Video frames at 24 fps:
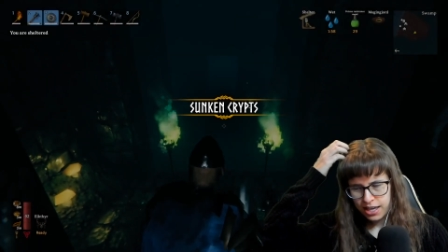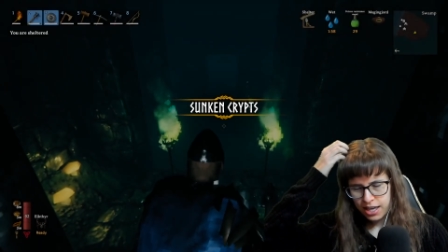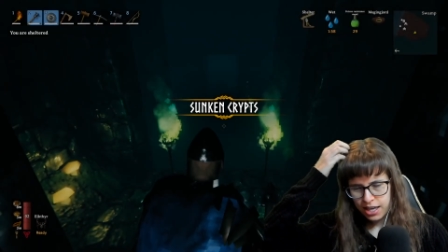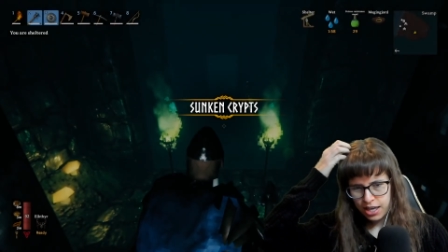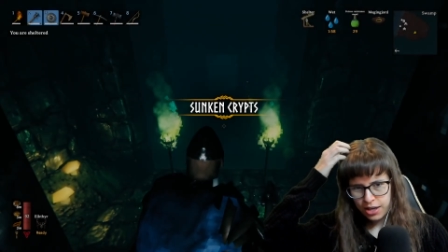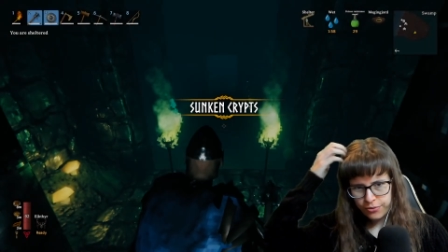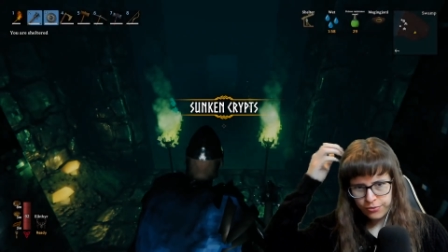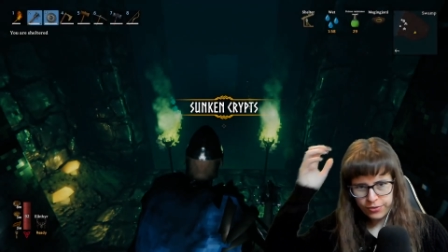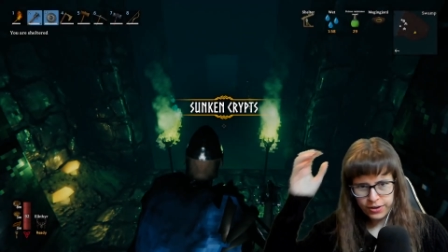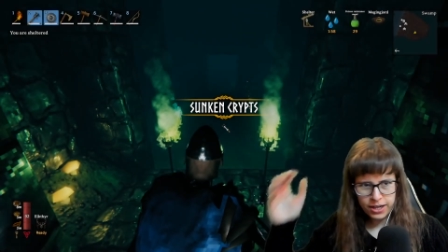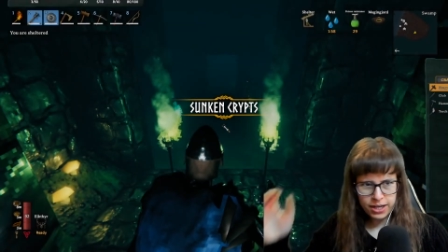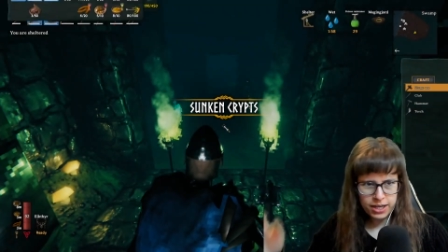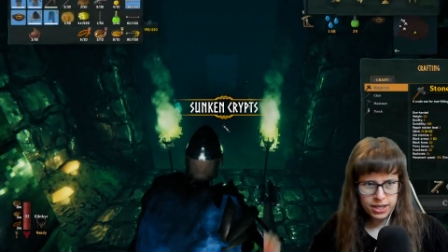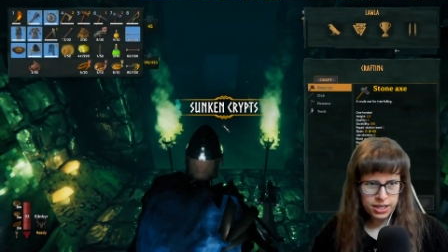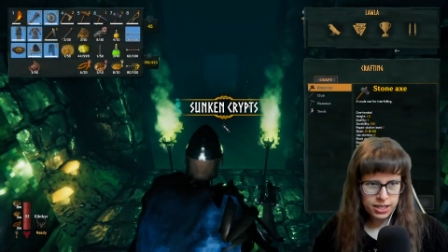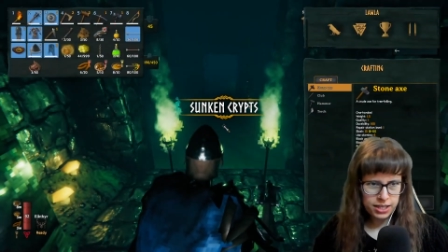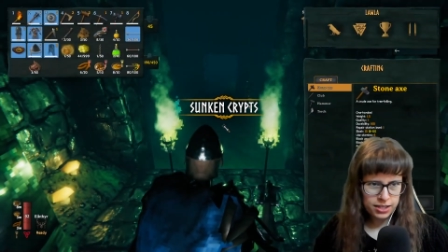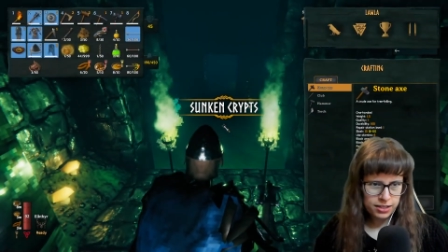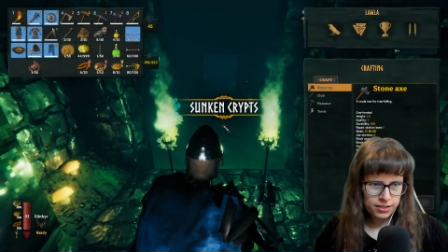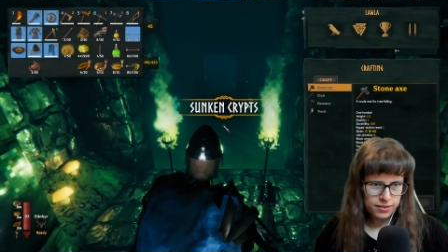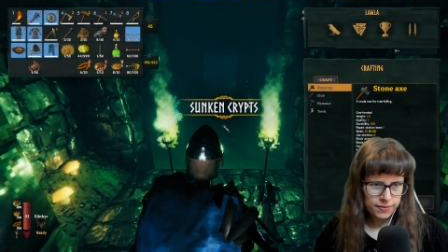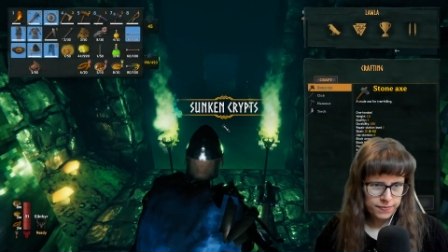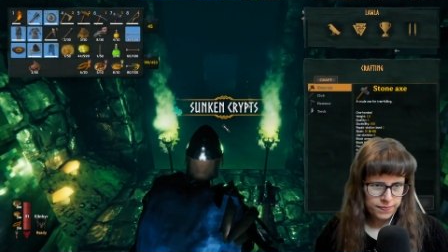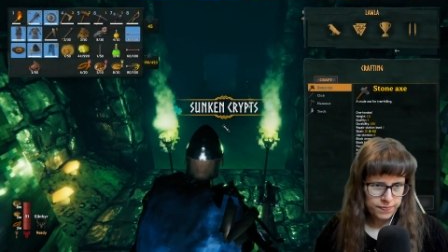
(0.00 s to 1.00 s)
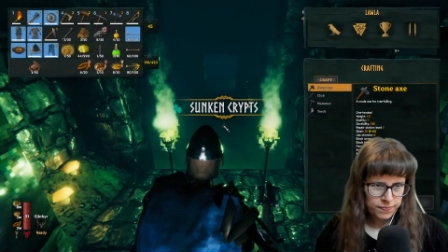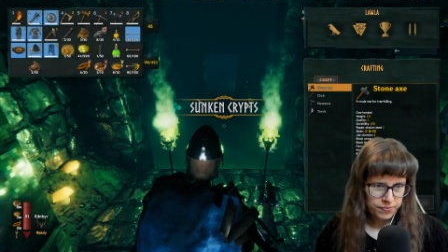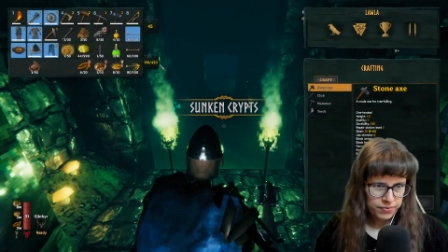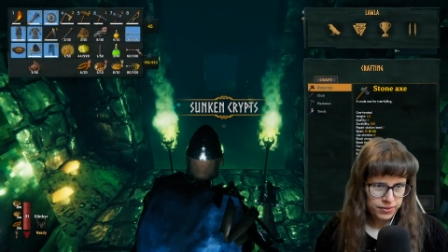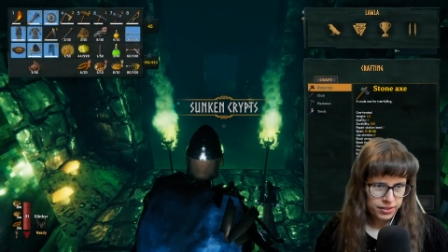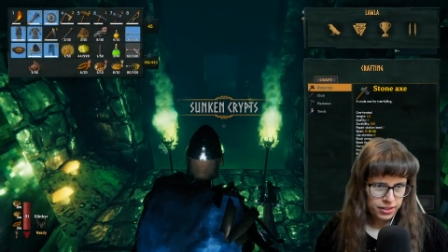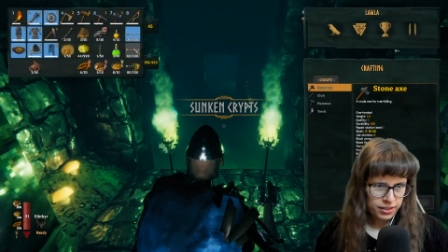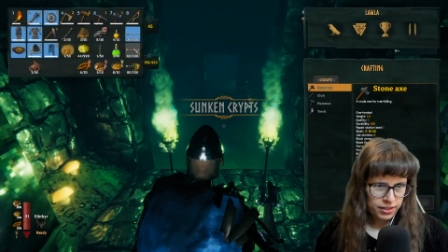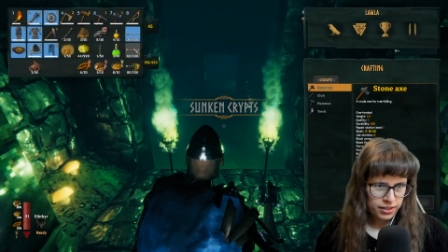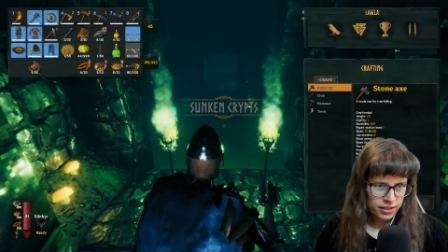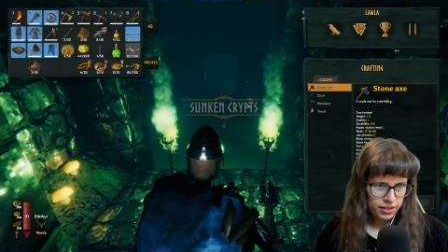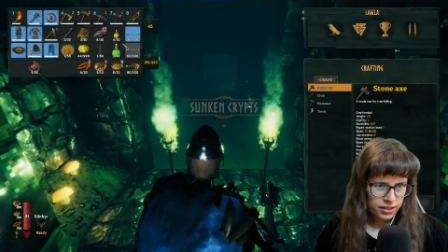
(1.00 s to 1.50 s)
if I...
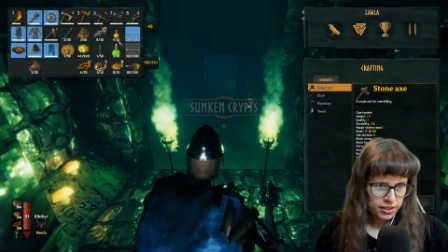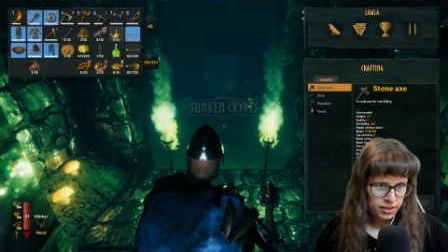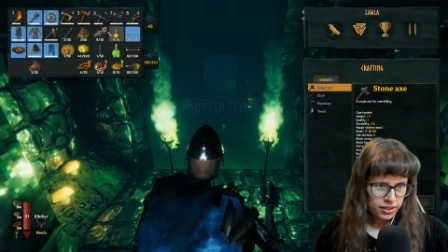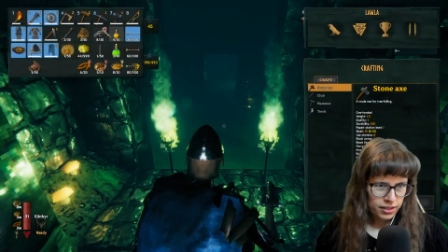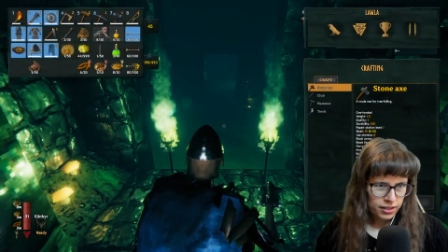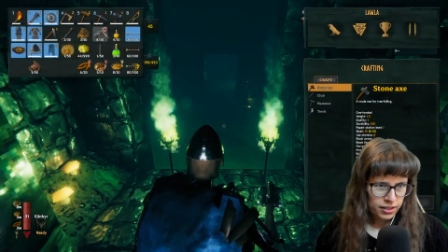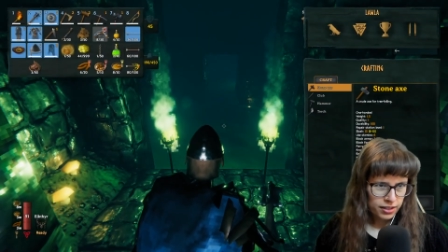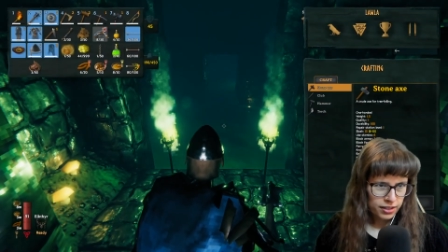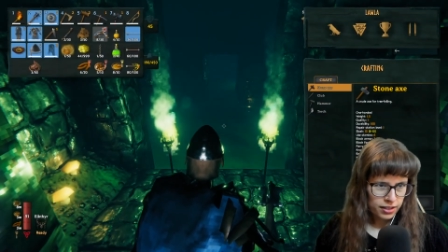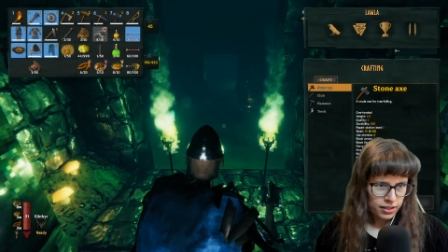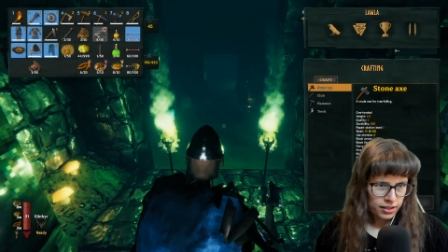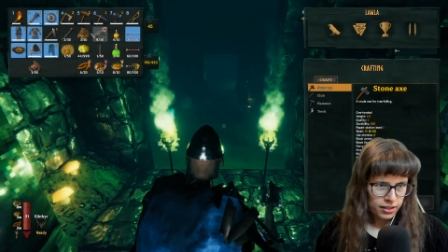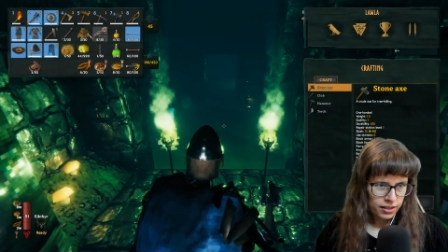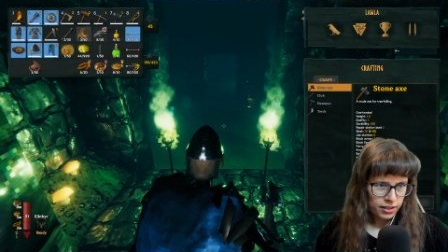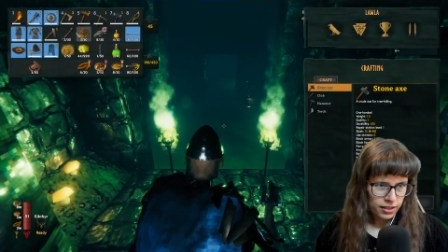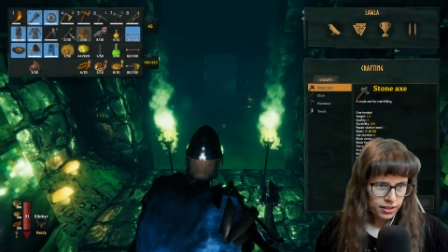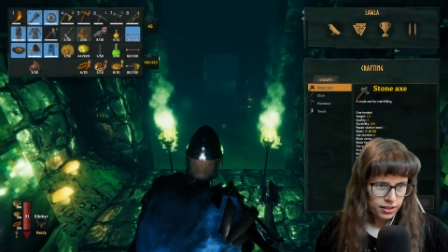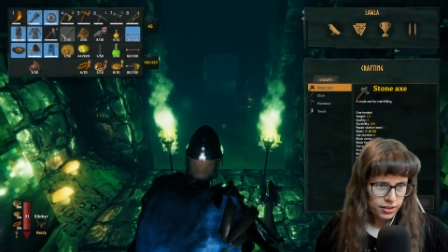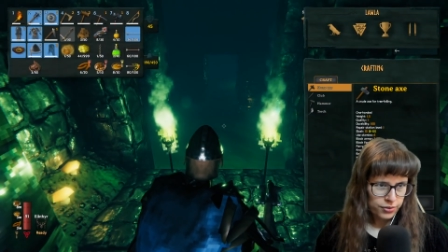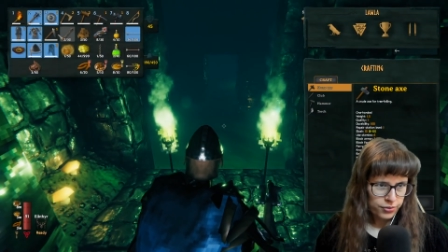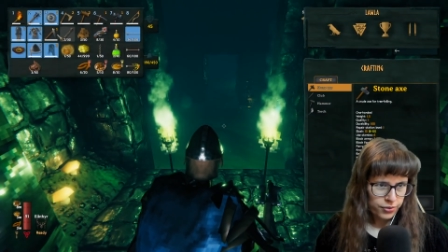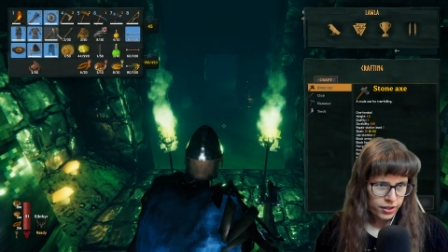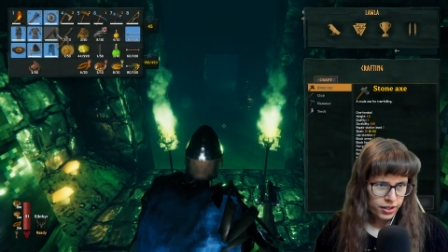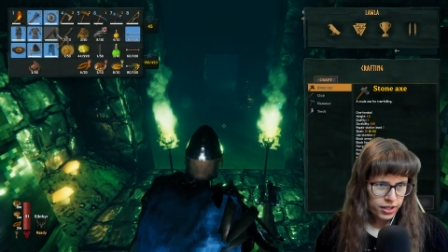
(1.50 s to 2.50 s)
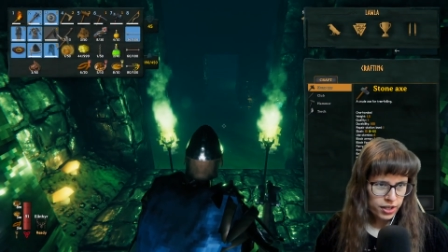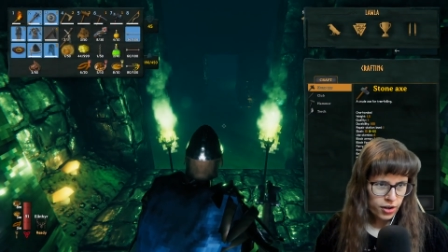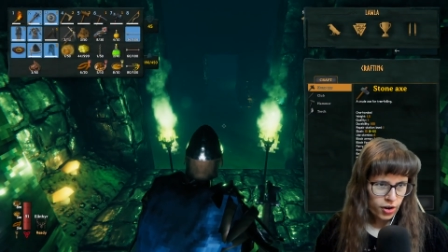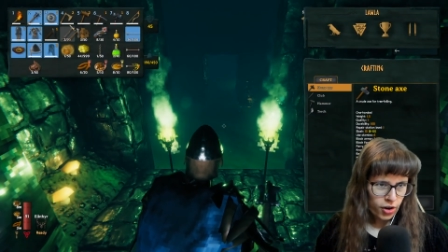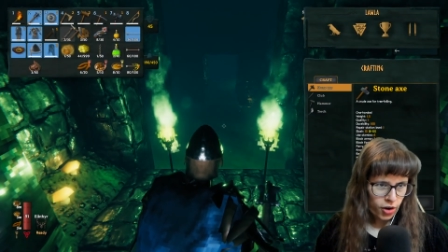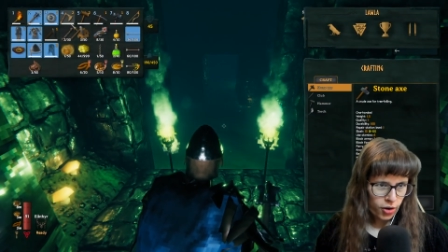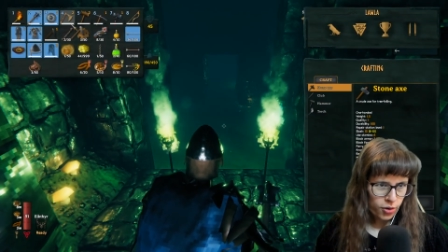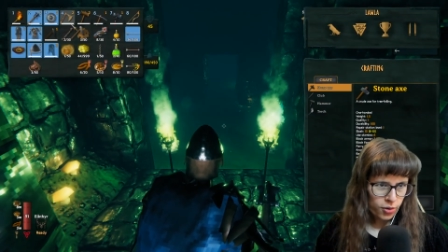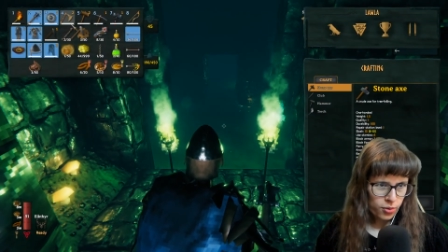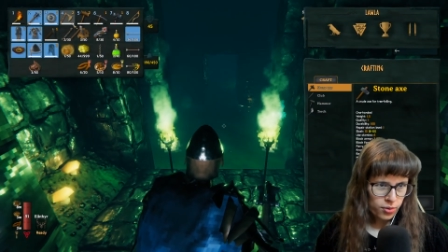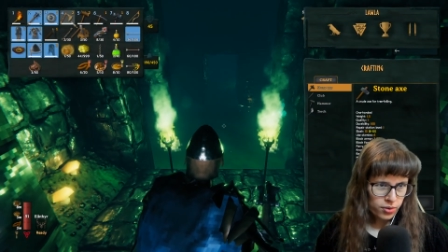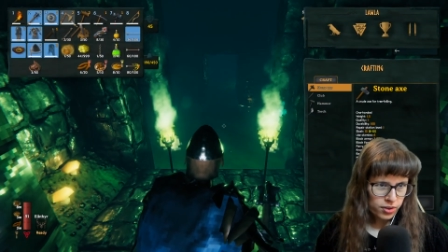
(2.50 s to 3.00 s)
If I
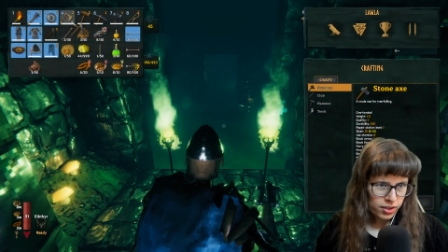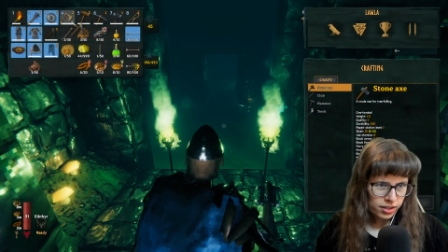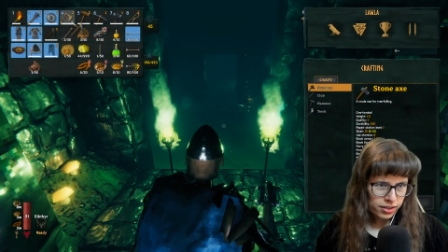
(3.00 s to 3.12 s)
hoe the